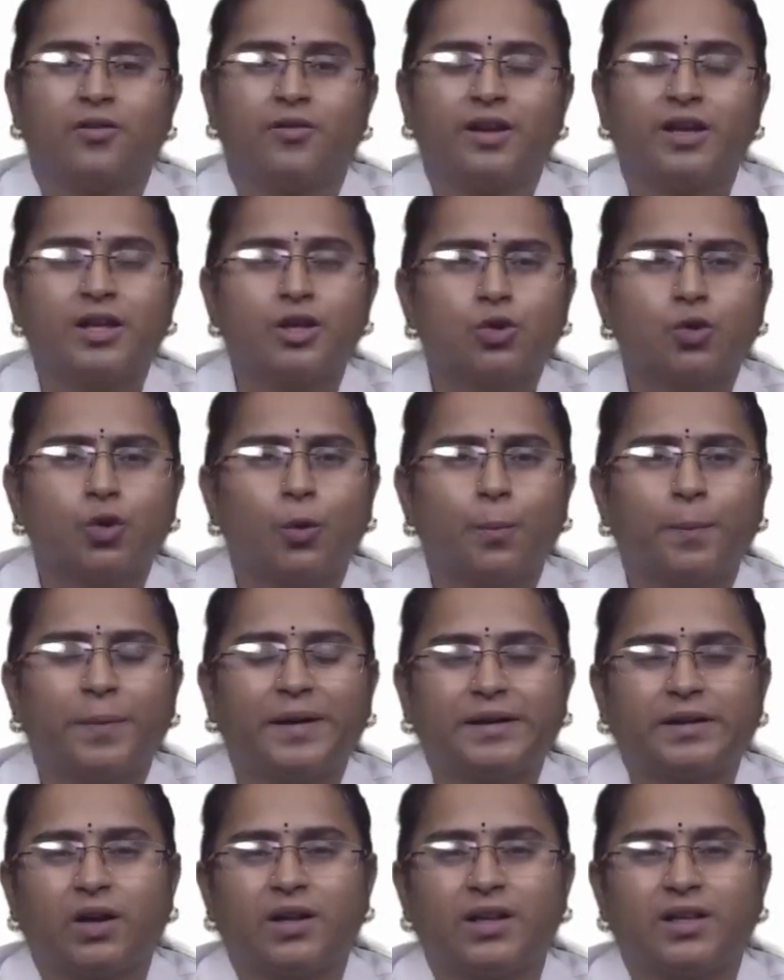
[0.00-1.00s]

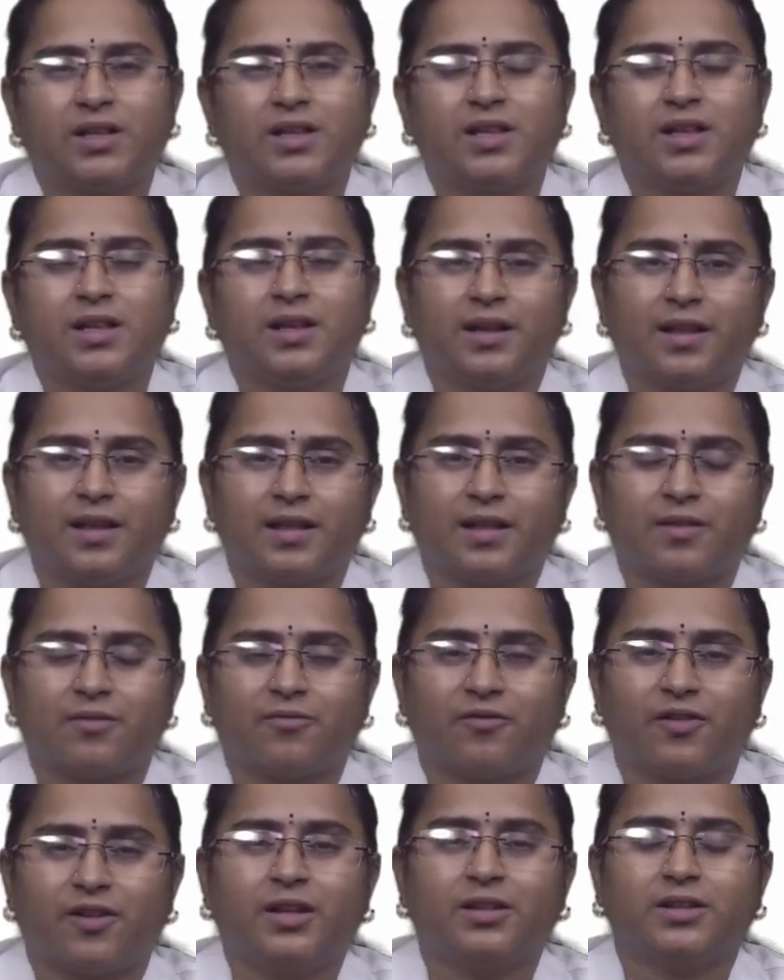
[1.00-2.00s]
Histopathology is
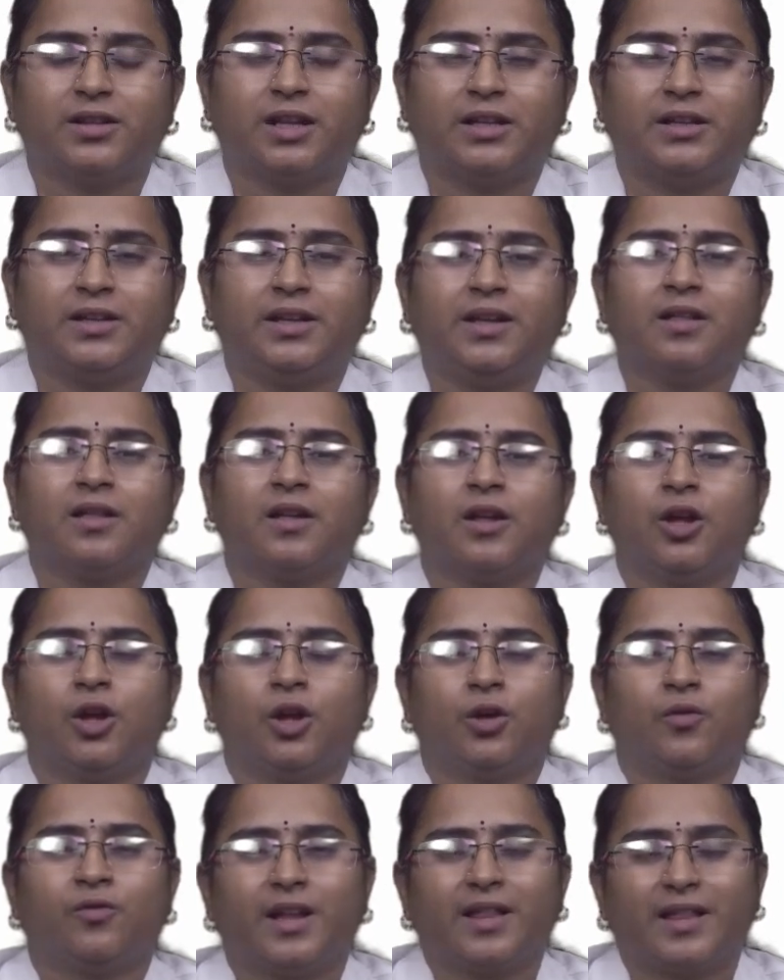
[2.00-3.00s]
where that is
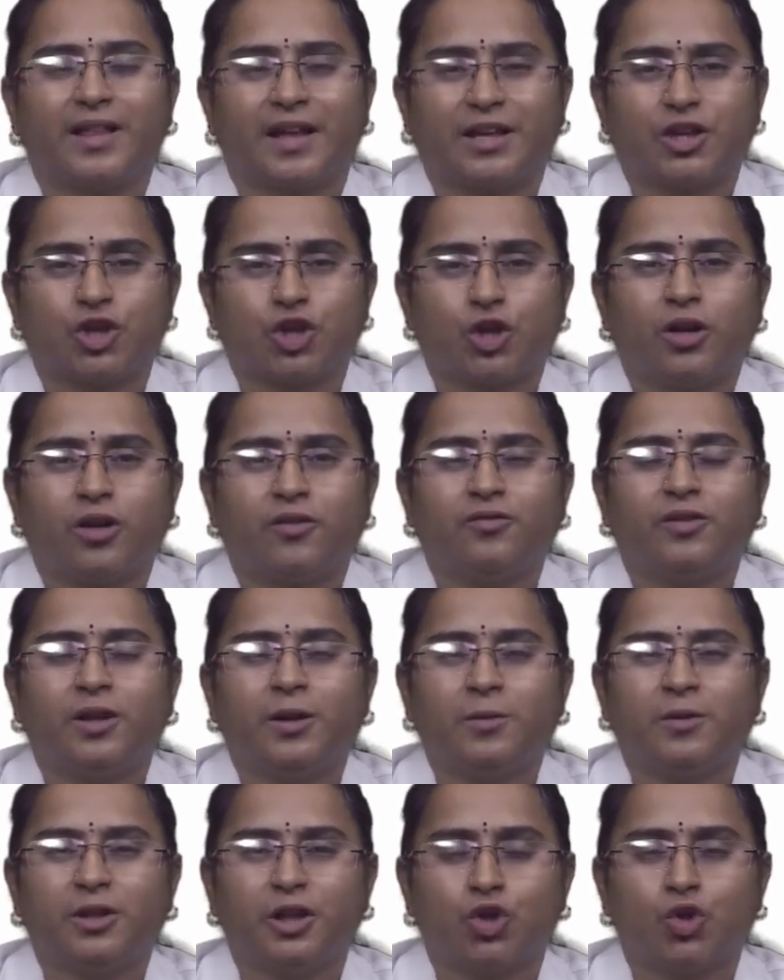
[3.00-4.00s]
the section of
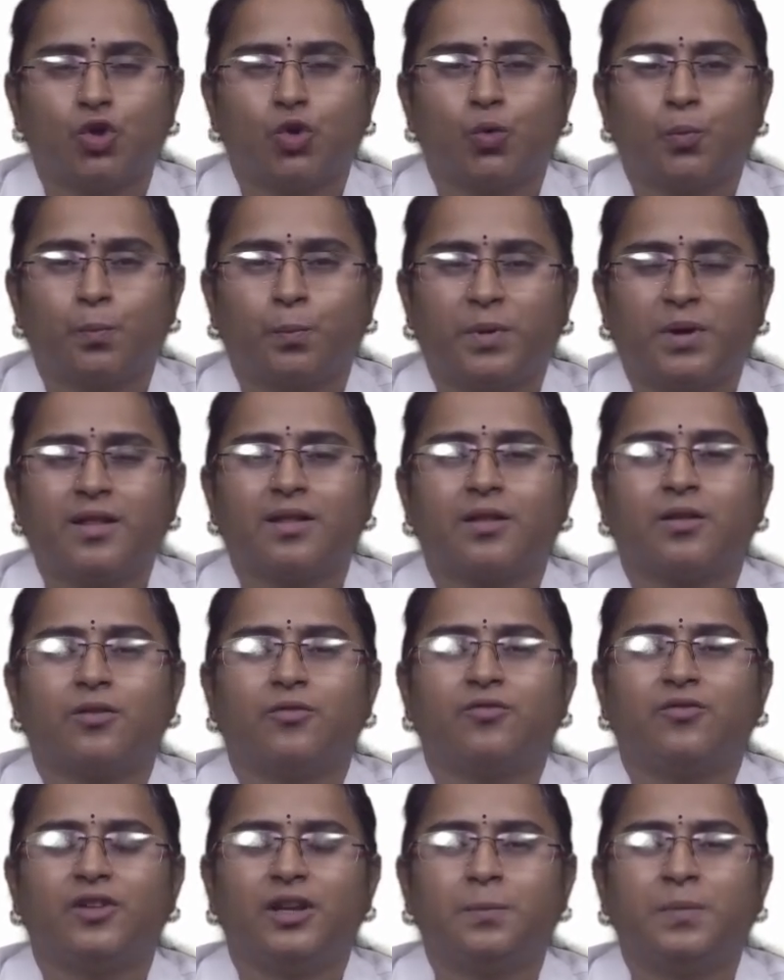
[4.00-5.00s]
the tissue piece
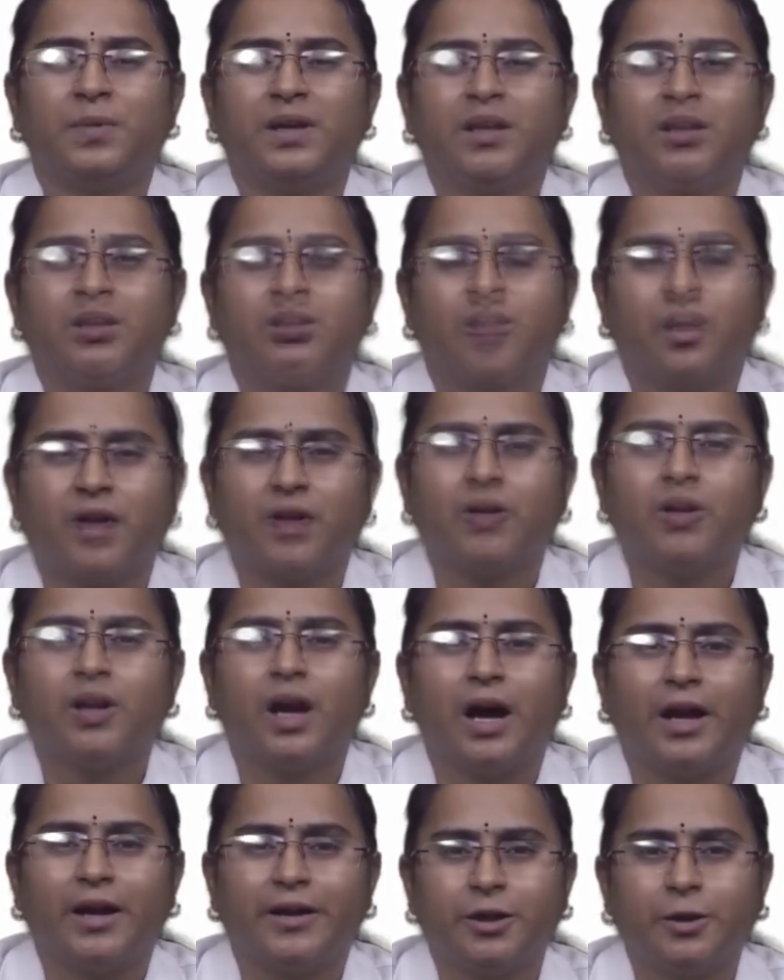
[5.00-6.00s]
will be
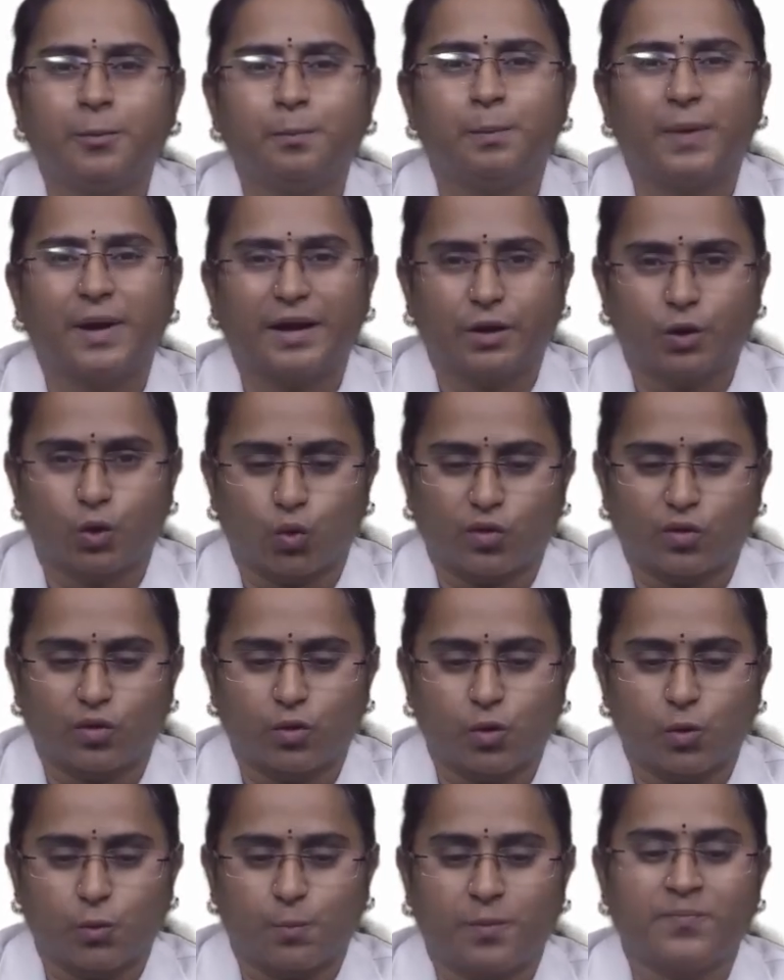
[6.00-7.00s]
observed under
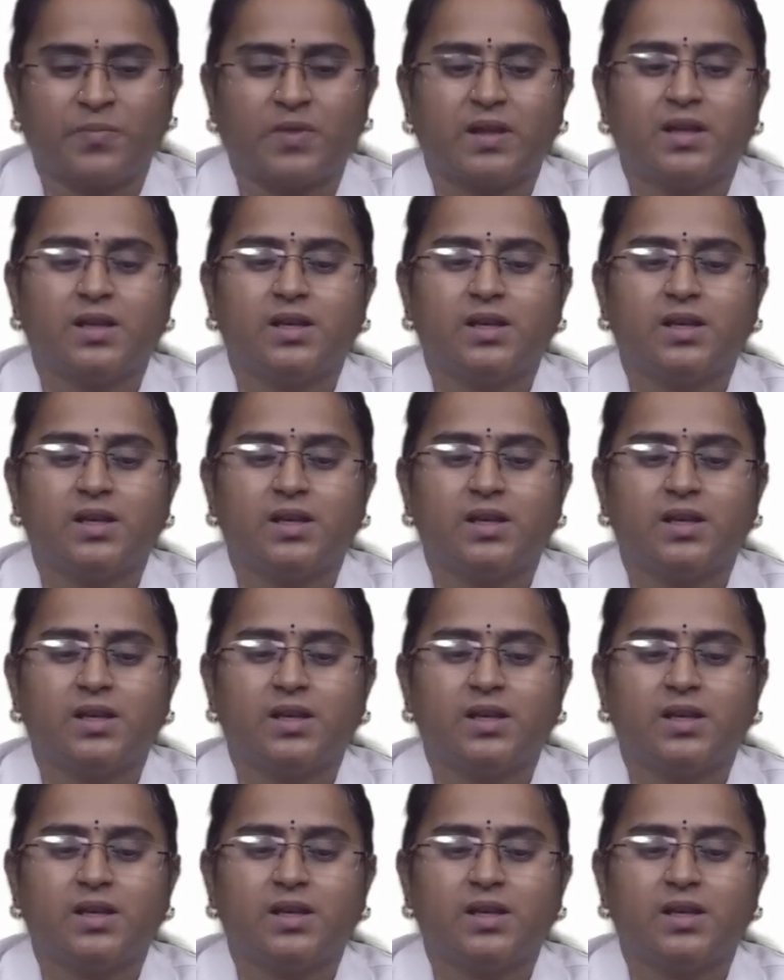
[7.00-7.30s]
microscope.